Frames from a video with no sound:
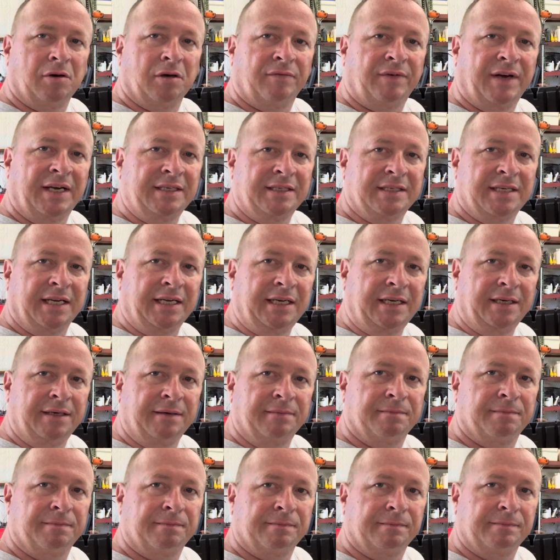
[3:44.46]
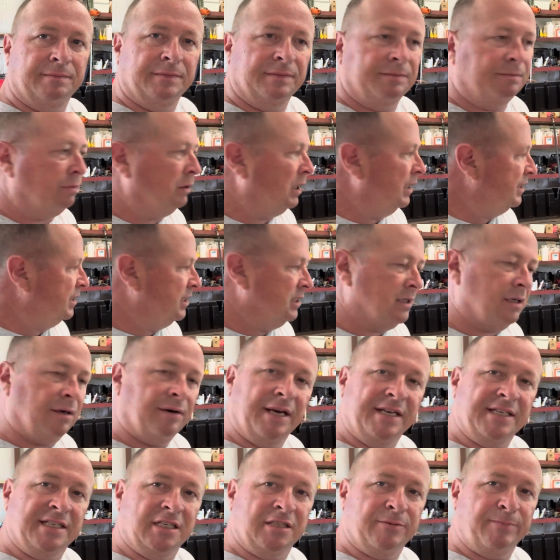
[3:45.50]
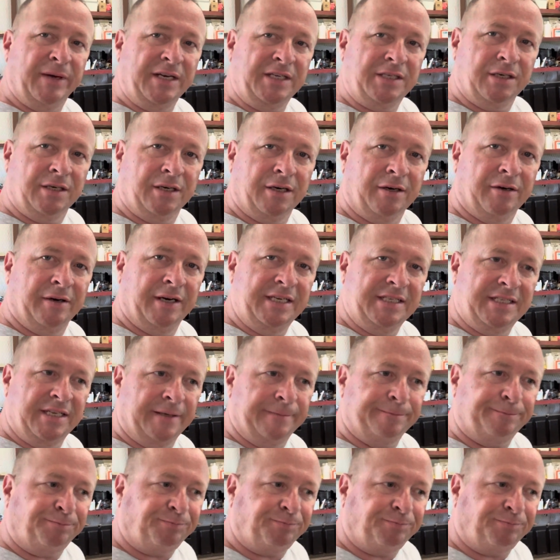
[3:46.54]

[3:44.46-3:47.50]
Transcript: of 18 places on that suspension to grease it.